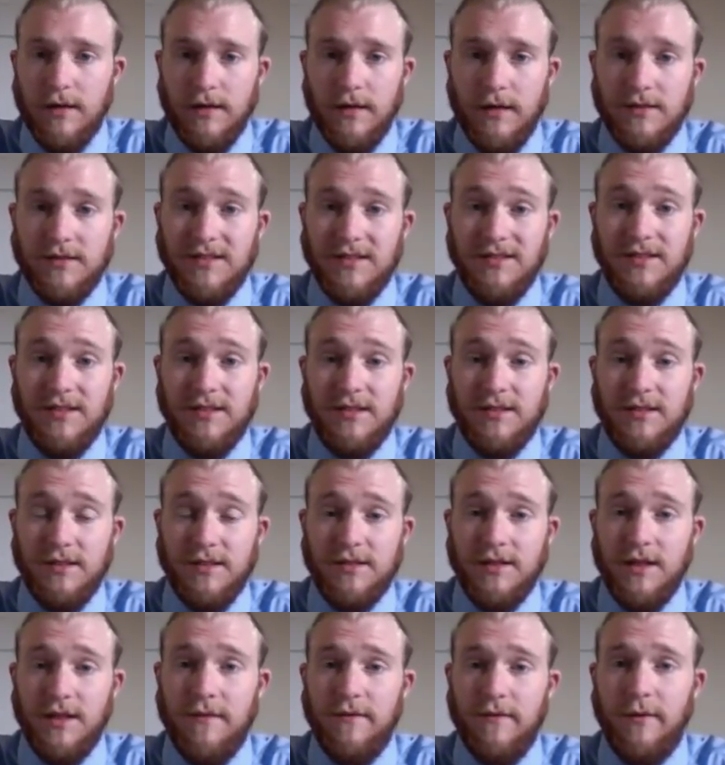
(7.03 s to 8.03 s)
Now, since its
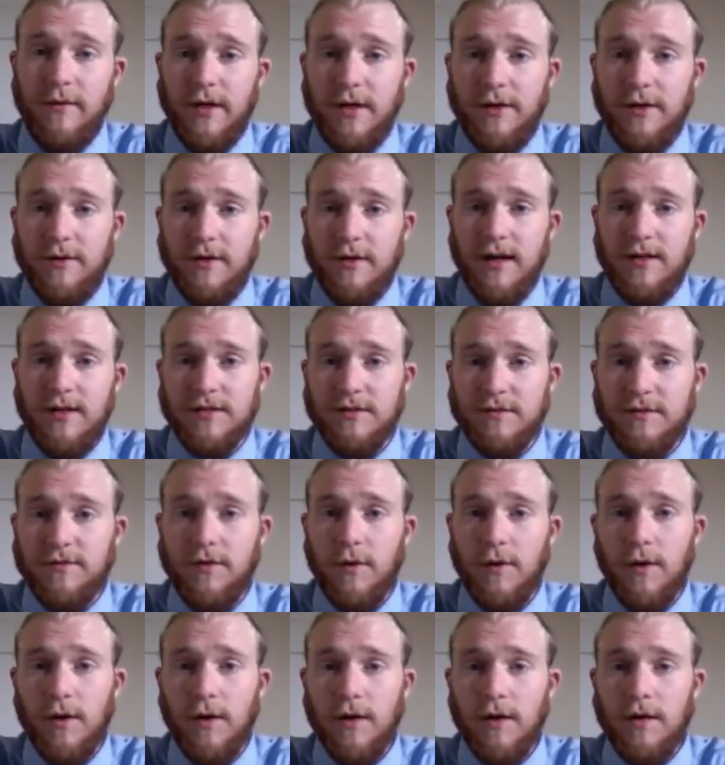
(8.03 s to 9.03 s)
discovery in
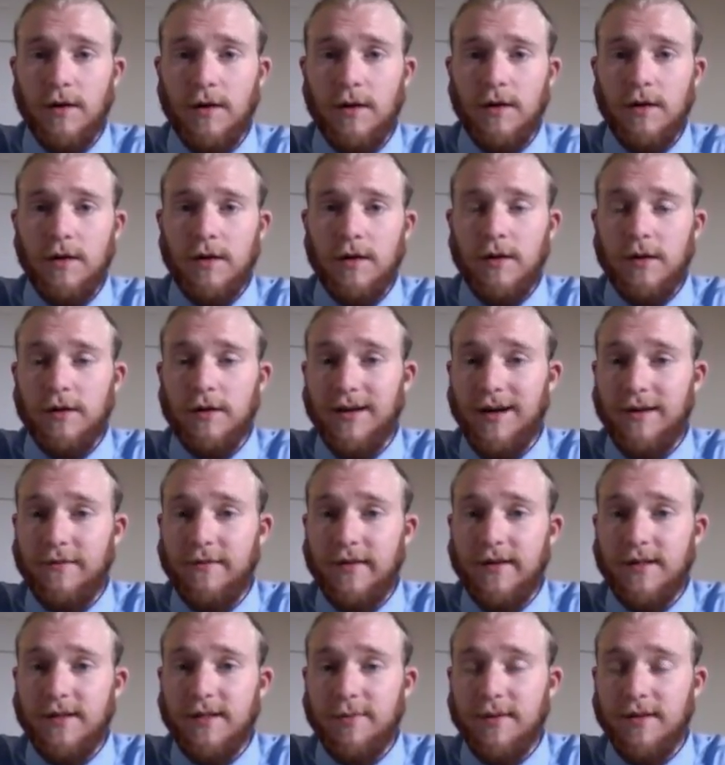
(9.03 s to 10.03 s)
2004,
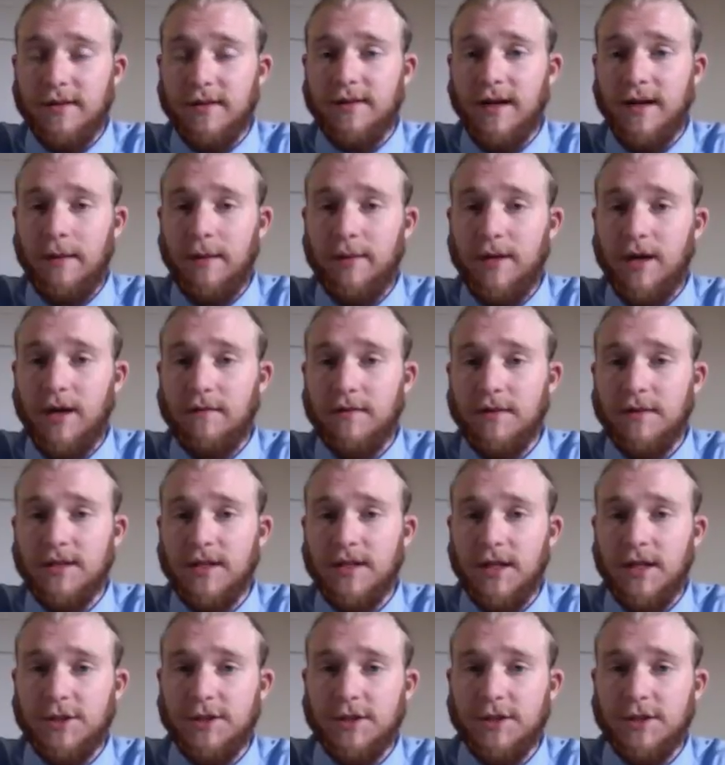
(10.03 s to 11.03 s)
graphene has been a topic of
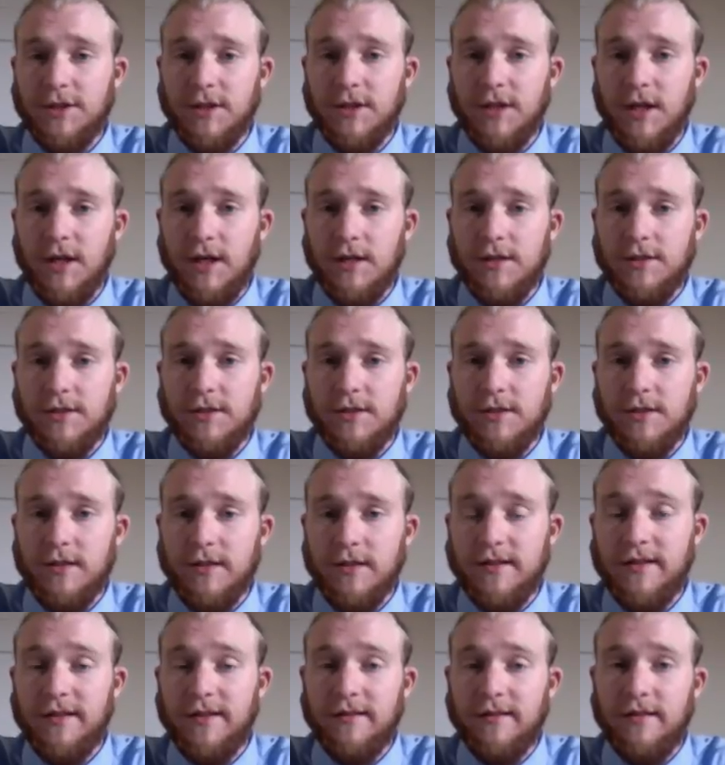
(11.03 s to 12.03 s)
discussion across
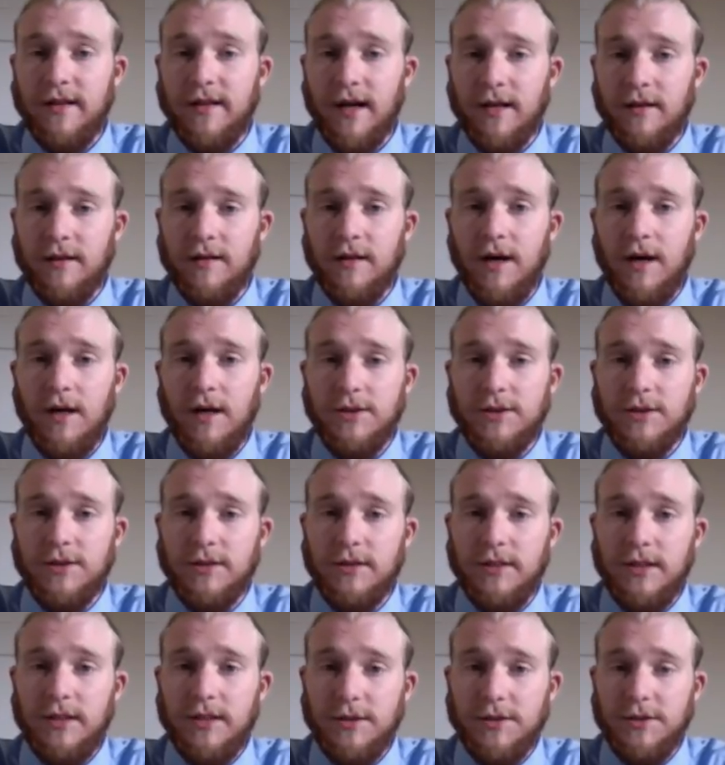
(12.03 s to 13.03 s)
the
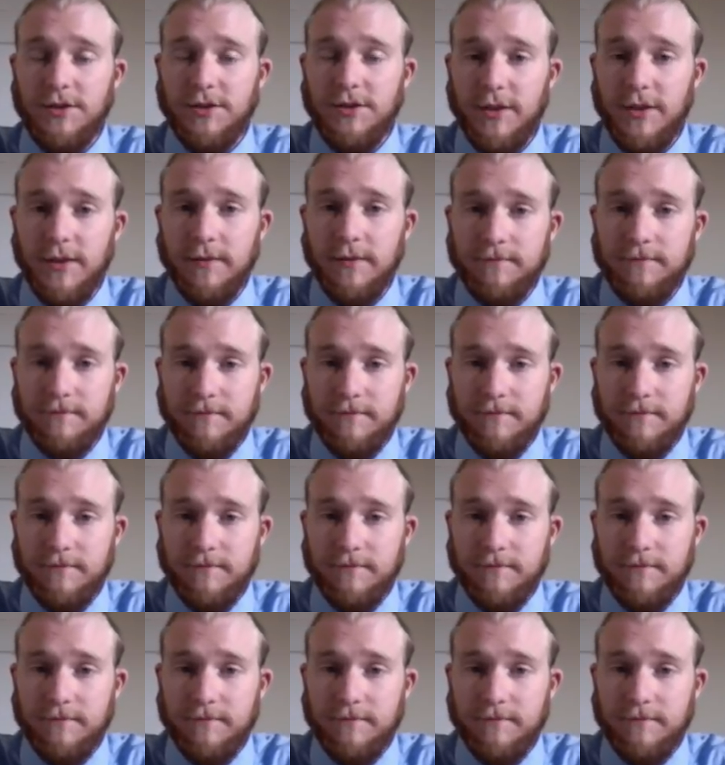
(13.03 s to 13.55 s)
technological industry.